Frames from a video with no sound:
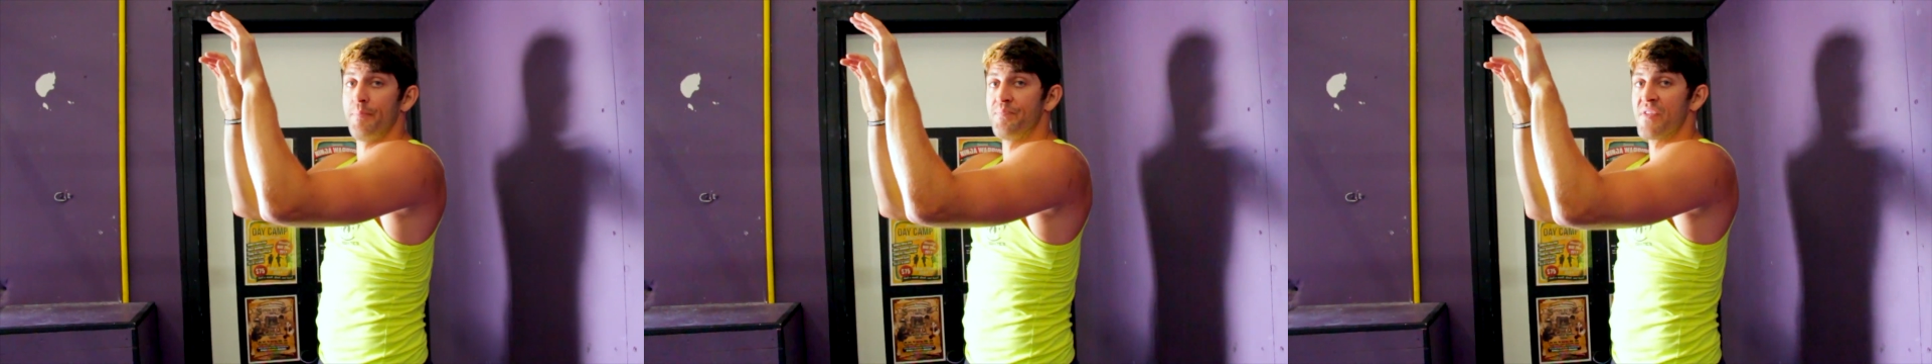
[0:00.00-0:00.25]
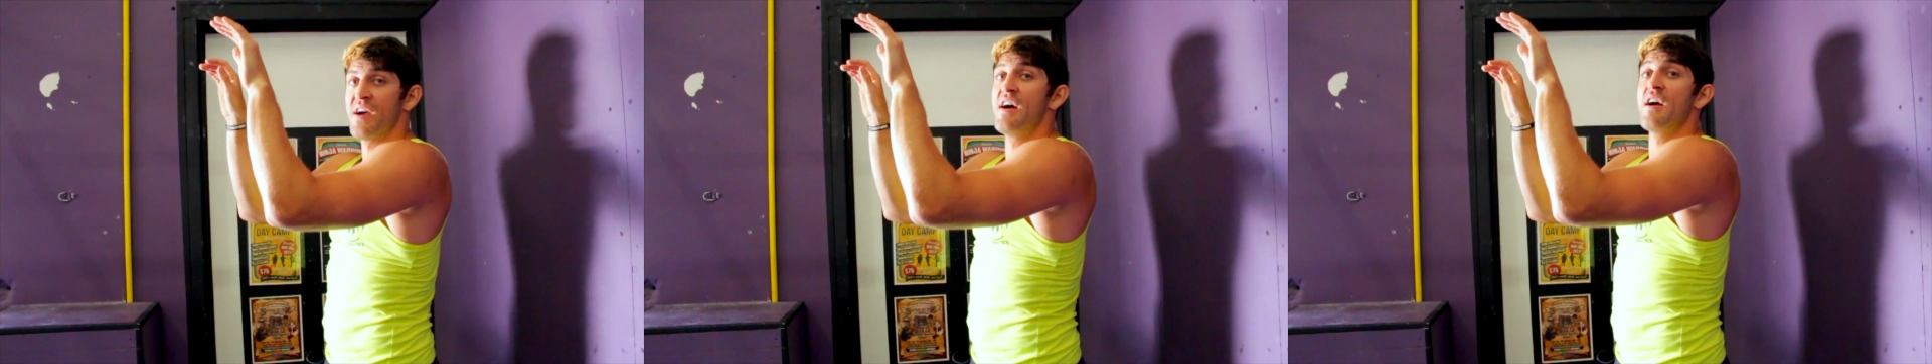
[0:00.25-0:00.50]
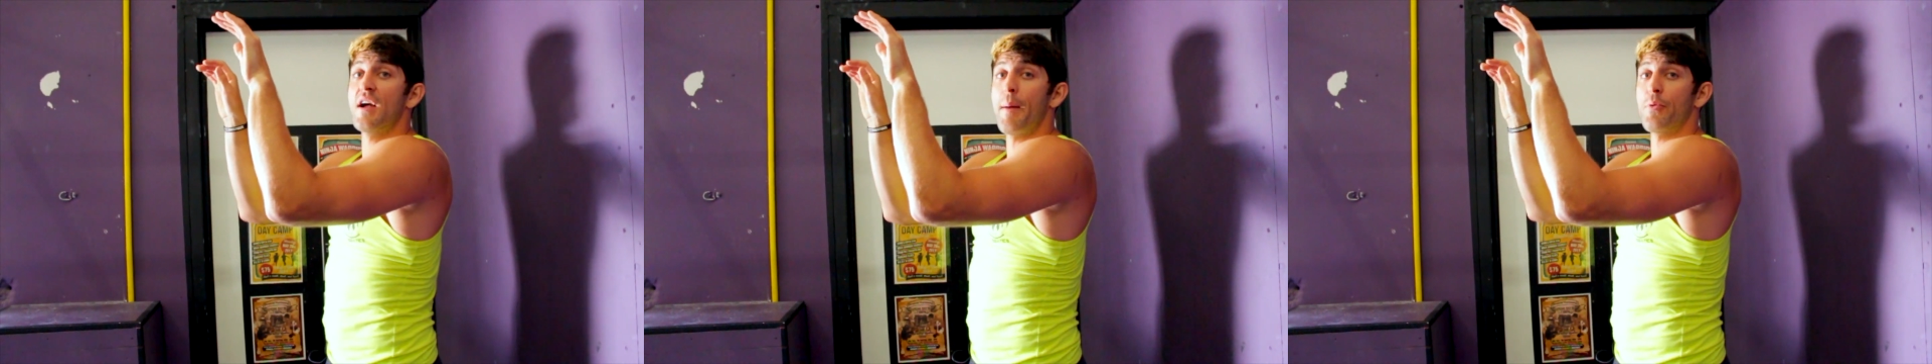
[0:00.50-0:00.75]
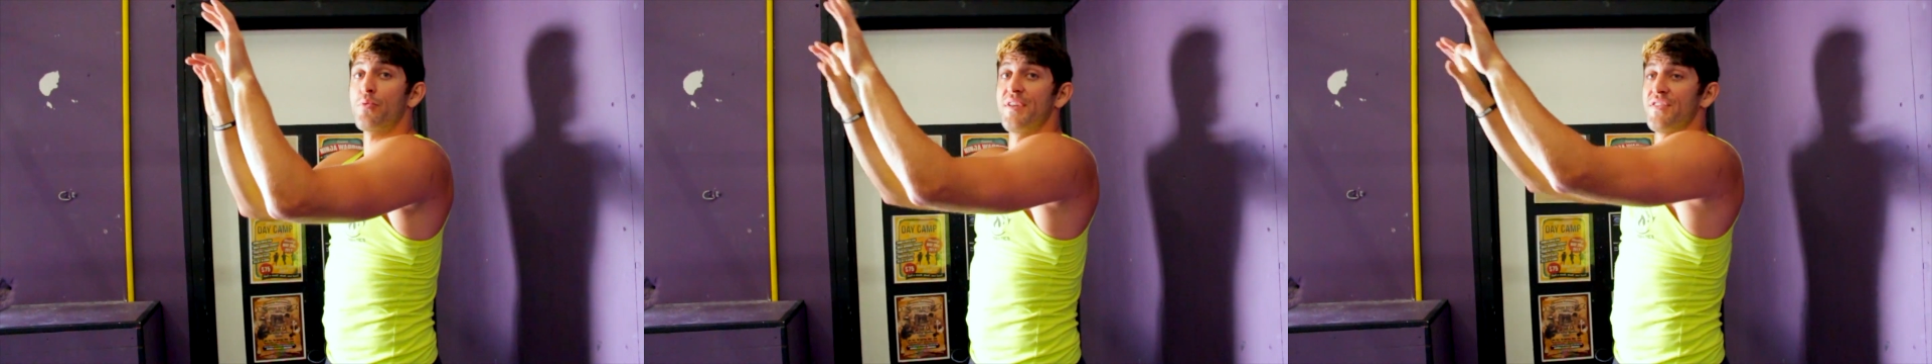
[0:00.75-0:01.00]
A
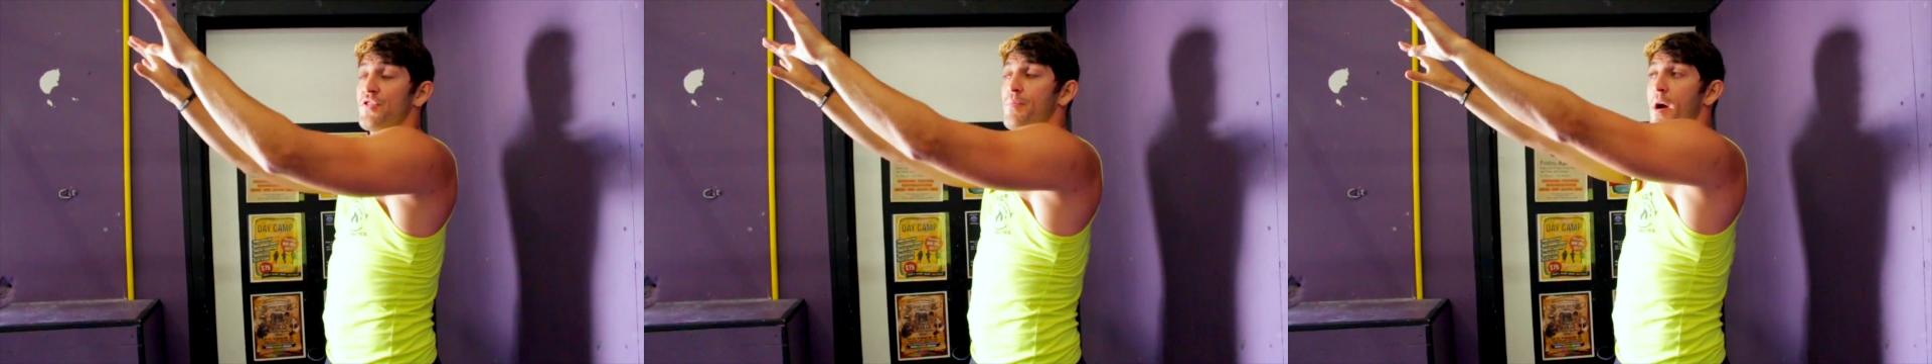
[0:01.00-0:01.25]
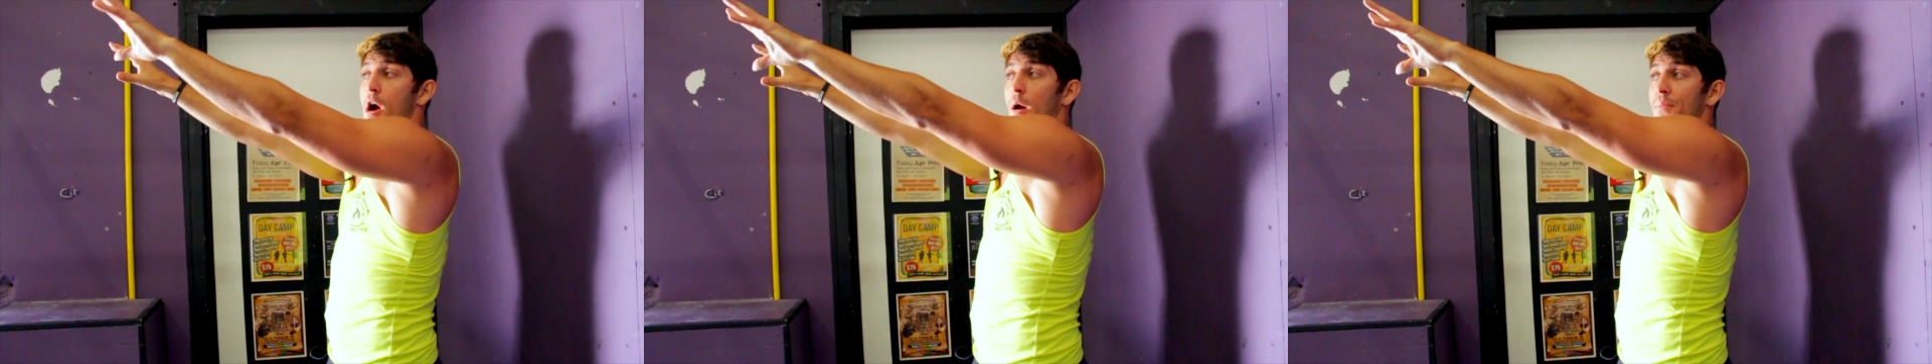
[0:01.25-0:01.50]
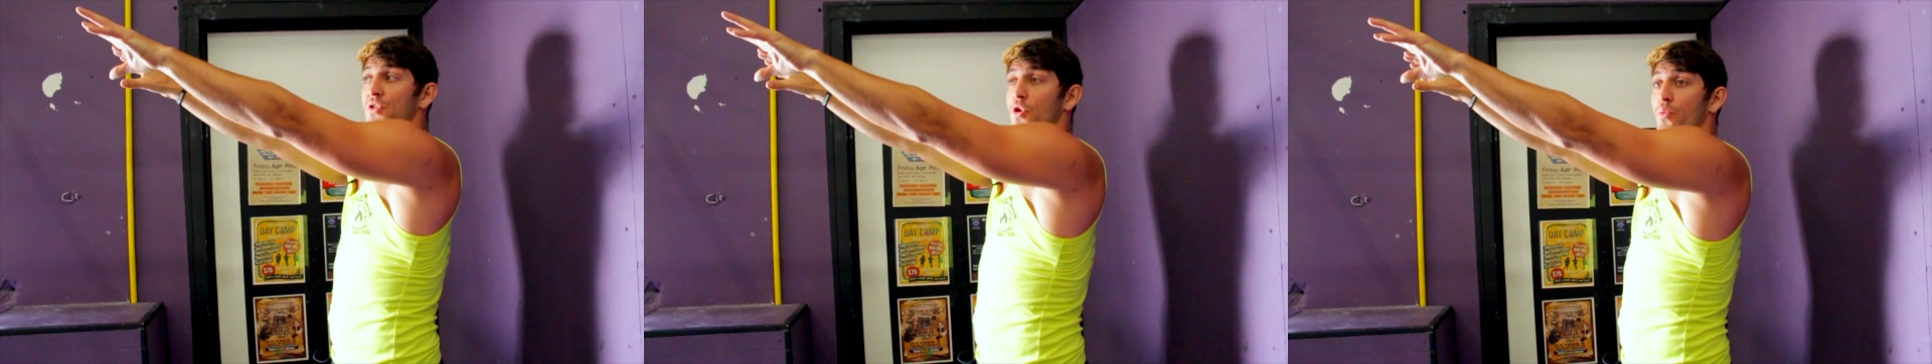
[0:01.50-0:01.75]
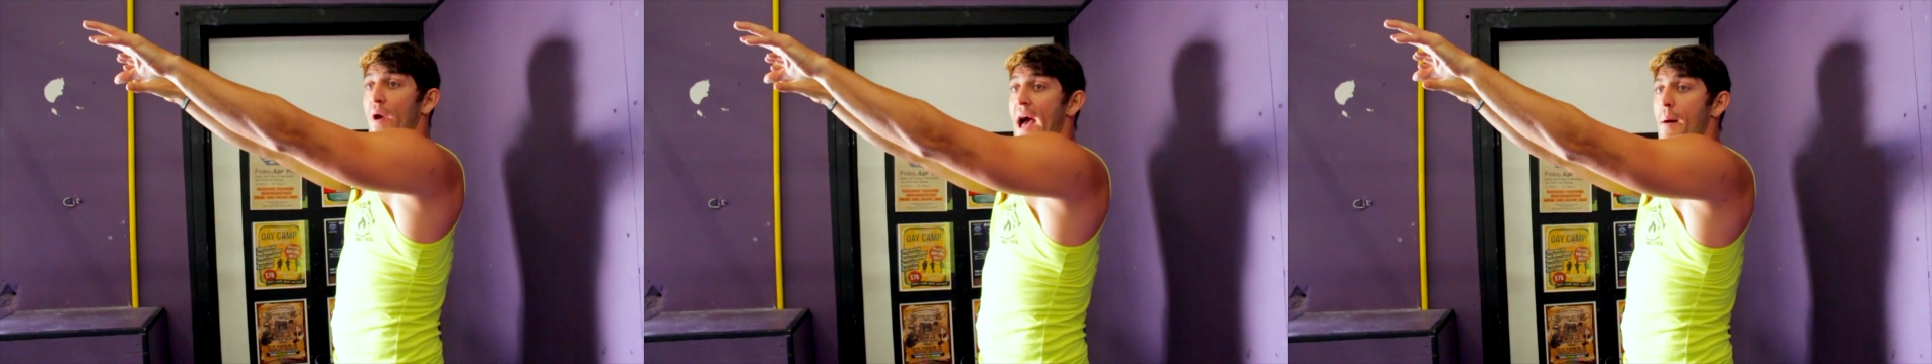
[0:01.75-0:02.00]
couple reasons. My arms
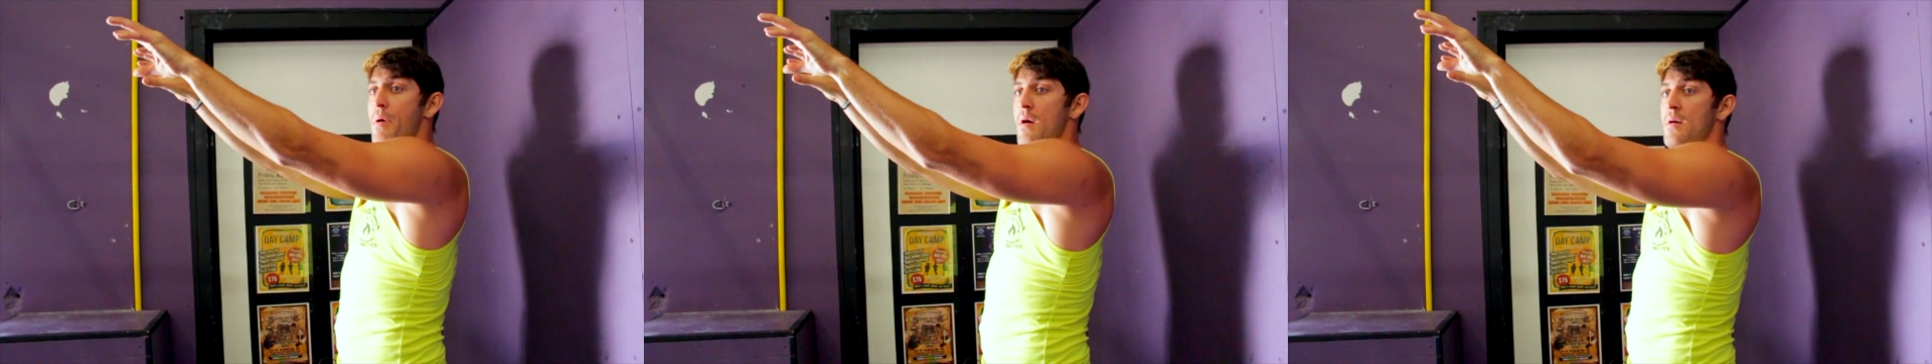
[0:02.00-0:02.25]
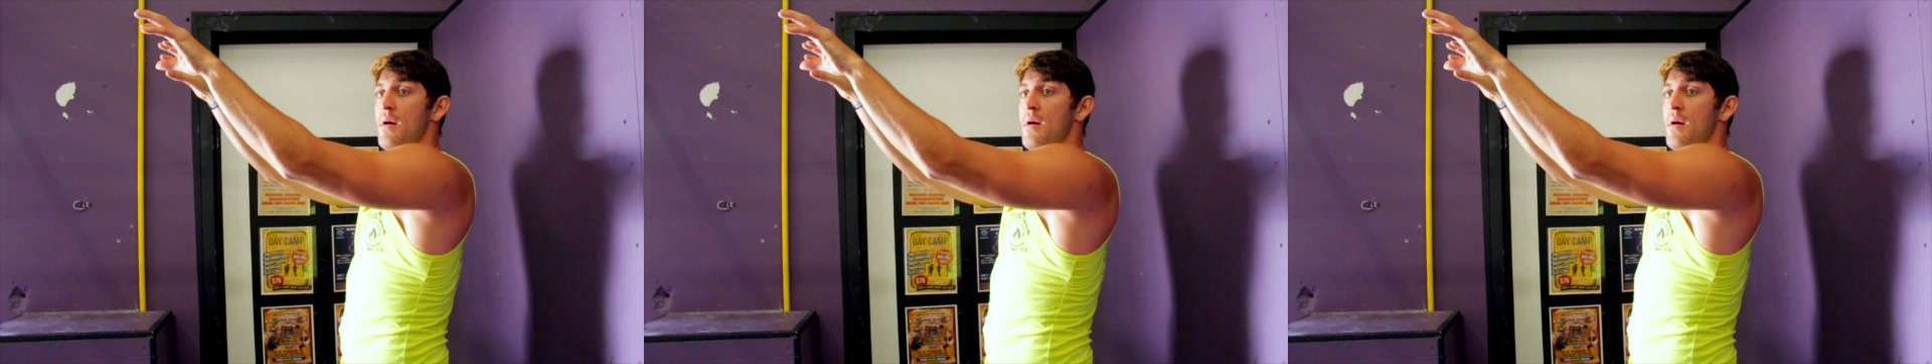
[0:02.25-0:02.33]
grab.